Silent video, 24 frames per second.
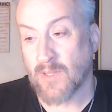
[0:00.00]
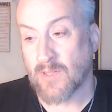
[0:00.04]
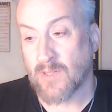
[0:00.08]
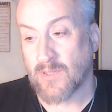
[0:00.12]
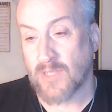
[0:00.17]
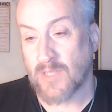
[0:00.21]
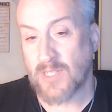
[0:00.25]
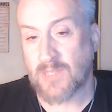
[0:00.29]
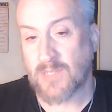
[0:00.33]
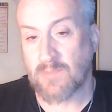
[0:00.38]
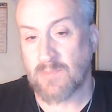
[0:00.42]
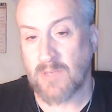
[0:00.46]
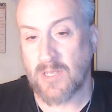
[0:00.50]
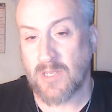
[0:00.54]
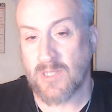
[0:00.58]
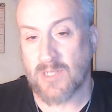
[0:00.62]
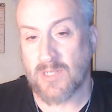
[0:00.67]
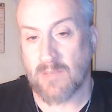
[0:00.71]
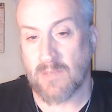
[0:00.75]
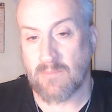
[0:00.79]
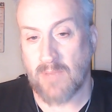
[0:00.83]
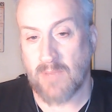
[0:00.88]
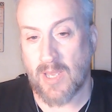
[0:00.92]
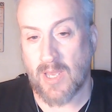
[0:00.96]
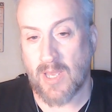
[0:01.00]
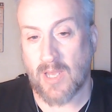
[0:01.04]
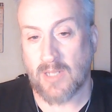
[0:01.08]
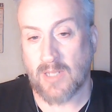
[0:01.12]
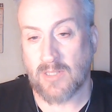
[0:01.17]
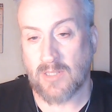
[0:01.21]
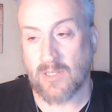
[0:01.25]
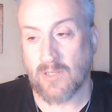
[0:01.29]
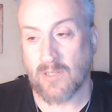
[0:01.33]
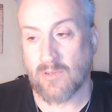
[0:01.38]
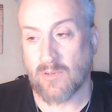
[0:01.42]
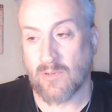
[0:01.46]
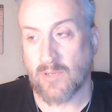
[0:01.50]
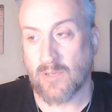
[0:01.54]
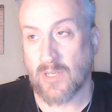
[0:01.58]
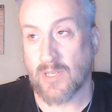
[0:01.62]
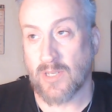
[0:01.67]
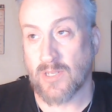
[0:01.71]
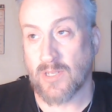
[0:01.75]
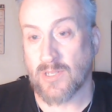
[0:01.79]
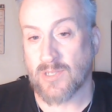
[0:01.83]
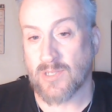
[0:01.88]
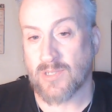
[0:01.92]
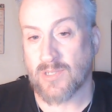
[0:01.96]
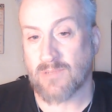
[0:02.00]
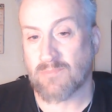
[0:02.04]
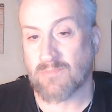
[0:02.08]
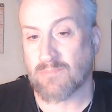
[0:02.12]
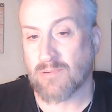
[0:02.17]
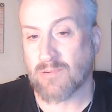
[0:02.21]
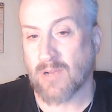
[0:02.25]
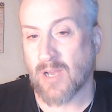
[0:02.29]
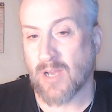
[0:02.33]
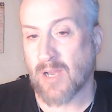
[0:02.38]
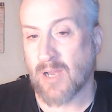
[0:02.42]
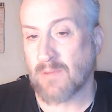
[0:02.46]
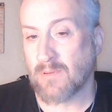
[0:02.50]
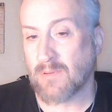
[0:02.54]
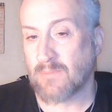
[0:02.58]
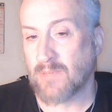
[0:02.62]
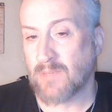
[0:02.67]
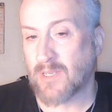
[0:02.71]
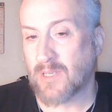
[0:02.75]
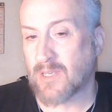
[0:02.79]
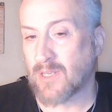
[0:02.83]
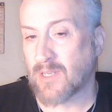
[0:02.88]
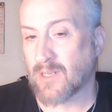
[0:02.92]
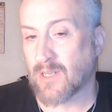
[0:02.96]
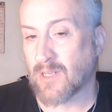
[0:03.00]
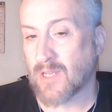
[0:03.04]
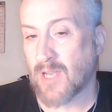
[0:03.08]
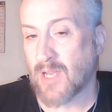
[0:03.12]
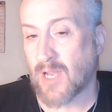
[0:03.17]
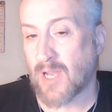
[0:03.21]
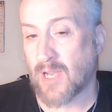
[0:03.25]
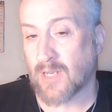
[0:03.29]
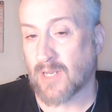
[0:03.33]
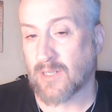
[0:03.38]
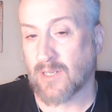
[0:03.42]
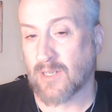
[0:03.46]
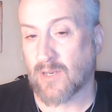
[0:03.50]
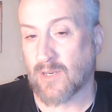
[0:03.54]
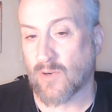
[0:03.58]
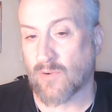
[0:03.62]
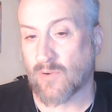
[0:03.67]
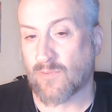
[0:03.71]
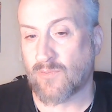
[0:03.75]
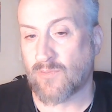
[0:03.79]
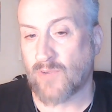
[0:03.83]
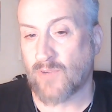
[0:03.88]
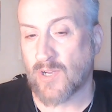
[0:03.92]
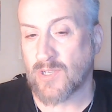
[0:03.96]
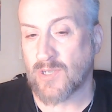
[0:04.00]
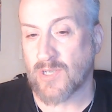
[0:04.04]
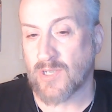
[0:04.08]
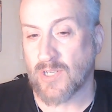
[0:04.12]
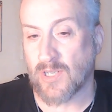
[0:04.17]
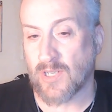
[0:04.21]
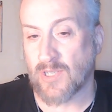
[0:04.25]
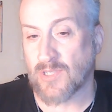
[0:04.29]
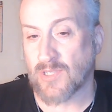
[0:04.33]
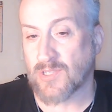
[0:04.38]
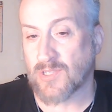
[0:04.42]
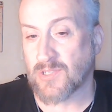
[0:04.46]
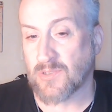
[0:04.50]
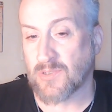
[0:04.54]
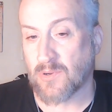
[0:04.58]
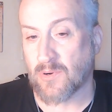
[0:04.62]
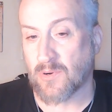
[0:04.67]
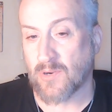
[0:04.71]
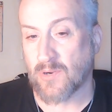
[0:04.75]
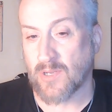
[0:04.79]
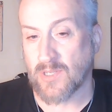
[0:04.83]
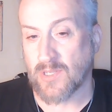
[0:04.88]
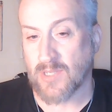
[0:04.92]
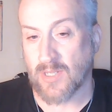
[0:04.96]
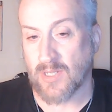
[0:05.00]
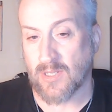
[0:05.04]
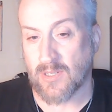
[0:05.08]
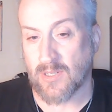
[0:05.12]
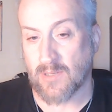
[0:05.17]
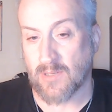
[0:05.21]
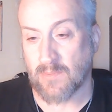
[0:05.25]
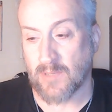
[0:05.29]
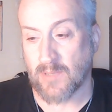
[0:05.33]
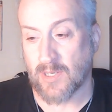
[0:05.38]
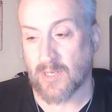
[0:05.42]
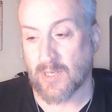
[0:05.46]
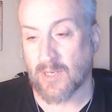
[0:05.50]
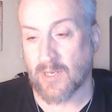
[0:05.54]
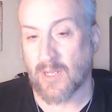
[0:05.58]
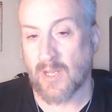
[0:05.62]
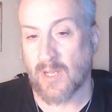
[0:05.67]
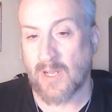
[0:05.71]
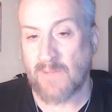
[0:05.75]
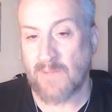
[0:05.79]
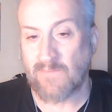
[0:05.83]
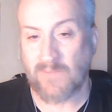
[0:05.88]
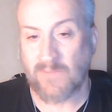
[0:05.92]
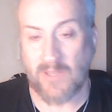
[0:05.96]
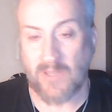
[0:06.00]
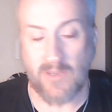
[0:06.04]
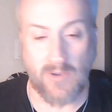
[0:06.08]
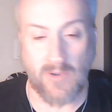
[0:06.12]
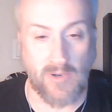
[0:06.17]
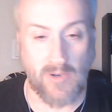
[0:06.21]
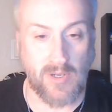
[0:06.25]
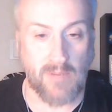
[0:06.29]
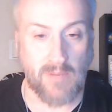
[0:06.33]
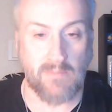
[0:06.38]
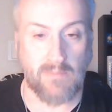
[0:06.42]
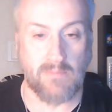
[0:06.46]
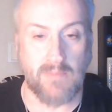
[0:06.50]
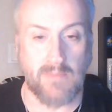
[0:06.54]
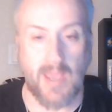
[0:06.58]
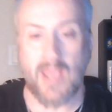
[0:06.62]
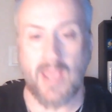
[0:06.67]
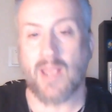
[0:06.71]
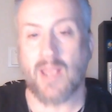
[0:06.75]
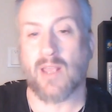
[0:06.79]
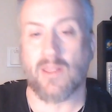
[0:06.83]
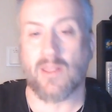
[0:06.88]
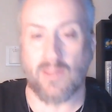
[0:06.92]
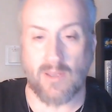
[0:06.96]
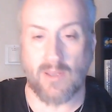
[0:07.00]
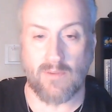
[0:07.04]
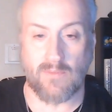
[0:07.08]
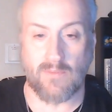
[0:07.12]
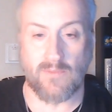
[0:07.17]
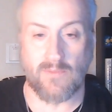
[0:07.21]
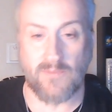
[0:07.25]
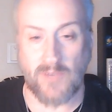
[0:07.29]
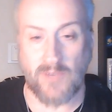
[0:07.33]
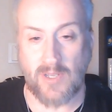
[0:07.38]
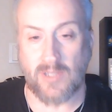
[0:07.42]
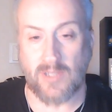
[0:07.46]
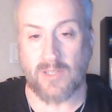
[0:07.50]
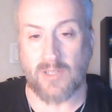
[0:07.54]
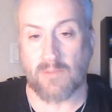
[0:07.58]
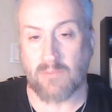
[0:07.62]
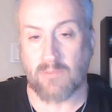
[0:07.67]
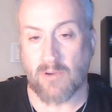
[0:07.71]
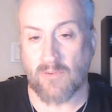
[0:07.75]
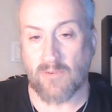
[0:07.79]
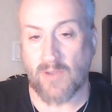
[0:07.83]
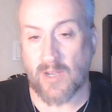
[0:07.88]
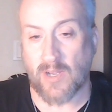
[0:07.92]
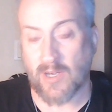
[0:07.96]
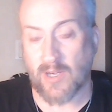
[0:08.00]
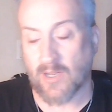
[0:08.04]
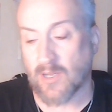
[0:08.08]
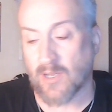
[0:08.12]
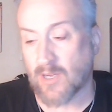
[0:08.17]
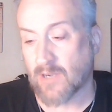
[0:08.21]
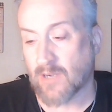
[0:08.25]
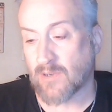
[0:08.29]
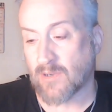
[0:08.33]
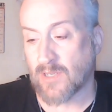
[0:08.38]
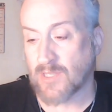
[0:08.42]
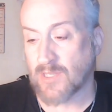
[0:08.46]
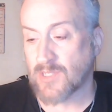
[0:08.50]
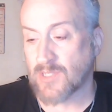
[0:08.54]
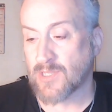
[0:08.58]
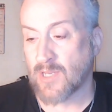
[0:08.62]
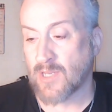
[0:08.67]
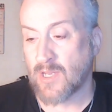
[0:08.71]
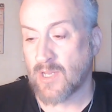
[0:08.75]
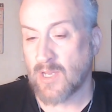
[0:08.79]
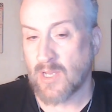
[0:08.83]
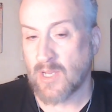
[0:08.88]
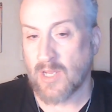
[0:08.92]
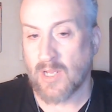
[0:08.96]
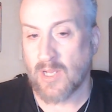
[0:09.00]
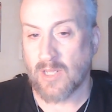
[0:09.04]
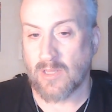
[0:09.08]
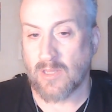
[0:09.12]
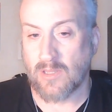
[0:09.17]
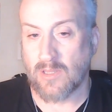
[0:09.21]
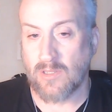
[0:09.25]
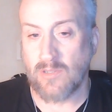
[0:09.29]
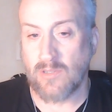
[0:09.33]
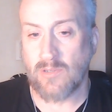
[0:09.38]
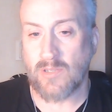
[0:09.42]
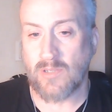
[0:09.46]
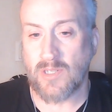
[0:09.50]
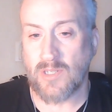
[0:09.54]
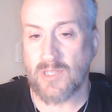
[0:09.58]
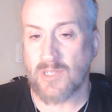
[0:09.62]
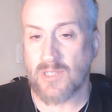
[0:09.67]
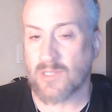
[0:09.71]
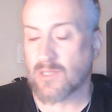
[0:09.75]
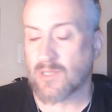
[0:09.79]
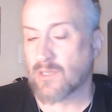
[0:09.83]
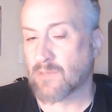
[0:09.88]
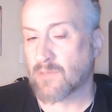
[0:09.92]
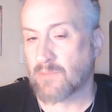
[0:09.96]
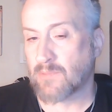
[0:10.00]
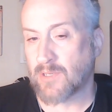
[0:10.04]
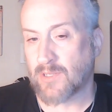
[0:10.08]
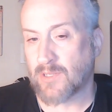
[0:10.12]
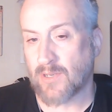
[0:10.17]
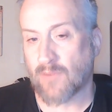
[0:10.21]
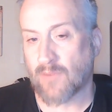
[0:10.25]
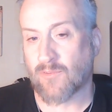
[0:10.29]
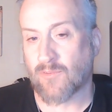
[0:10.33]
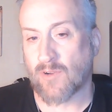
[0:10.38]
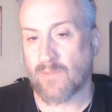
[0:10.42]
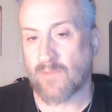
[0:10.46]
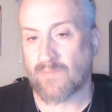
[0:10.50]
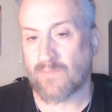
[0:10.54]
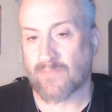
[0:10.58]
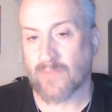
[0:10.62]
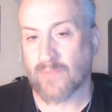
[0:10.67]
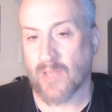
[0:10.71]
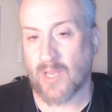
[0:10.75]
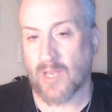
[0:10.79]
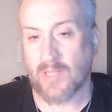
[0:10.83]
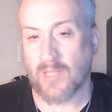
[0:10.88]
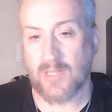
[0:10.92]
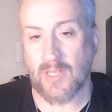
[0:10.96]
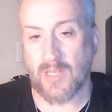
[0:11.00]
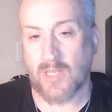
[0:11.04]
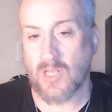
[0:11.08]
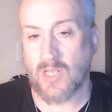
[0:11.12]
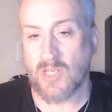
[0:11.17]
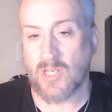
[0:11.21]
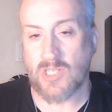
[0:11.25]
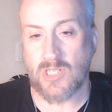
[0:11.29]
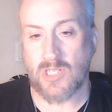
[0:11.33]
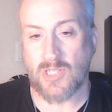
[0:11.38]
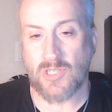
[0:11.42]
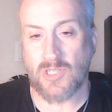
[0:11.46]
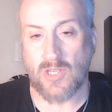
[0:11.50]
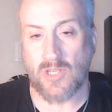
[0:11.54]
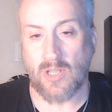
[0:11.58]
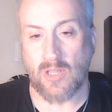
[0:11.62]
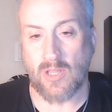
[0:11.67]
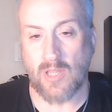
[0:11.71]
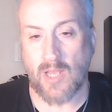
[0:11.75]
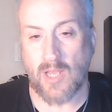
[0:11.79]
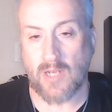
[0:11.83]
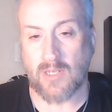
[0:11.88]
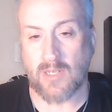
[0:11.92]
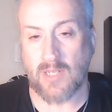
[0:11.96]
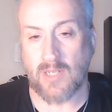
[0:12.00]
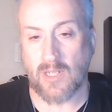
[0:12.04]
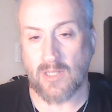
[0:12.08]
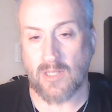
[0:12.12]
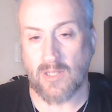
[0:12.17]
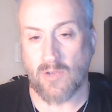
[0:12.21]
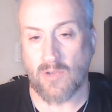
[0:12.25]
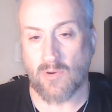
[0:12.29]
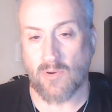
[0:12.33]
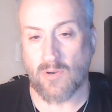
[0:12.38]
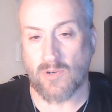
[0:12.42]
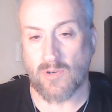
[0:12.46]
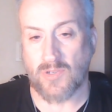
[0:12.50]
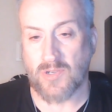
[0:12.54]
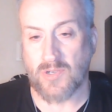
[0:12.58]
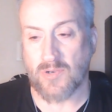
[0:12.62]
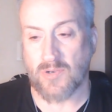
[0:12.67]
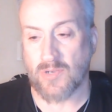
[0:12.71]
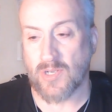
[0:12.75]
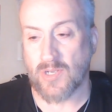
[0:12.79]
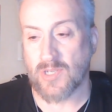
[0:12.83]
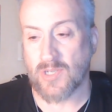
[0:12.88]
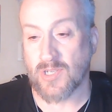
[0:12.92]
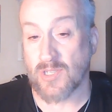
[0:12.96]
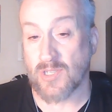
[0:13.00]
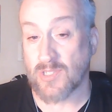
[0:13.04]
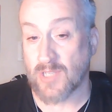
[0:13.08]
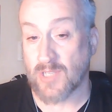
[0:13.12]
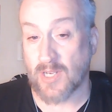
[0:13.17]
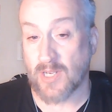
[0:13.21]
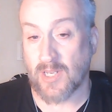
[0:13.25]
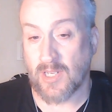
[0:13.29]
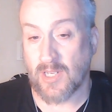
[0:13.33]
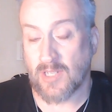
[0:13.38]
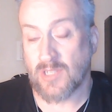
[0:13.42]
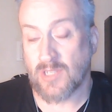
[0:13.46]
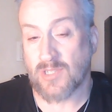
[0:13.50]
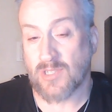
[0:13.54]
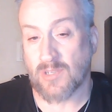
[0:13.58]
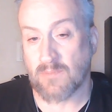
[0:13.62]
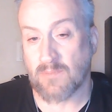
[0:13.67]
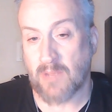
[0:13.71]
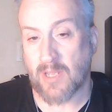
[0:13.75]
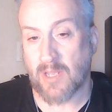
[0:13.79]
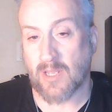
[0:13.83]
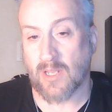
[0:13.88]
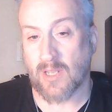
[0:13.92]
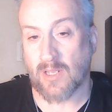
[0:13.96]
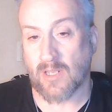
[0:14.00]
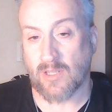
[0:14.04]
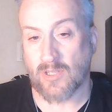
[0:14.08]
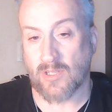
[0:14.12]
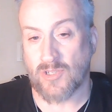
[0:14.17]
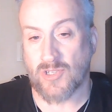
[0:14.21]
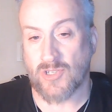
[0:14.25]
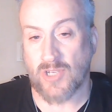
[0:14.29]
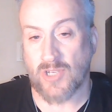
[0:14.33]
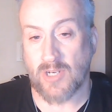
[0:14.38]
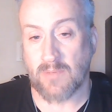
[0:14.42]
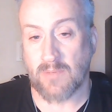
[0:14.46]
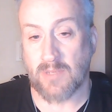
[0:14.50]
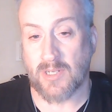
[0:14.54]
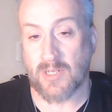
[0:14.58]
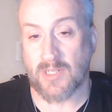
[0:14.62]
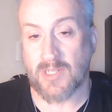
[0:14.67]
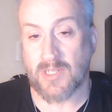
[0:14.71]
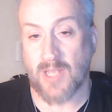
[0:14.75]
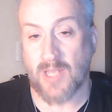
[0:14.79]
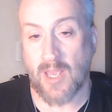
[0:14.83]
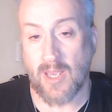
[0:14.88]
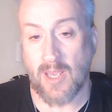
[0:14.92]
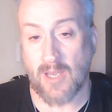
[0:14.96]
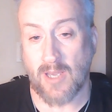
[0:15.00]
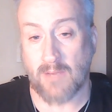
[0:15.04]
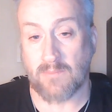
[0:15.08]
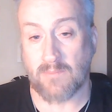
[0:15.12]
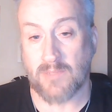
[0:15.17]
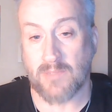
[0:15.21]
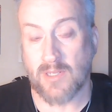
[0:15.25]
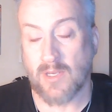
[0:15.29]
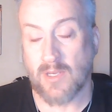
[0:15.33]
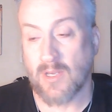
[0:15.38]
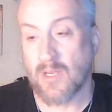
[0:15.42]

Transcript: This means that Matthew is probably concocting or fudging his stories a little bit in order to make them fit the prophetic utterance. Luke is a little bit different. I think he's just collecting the oral traditions, and he is making a legitimate attempt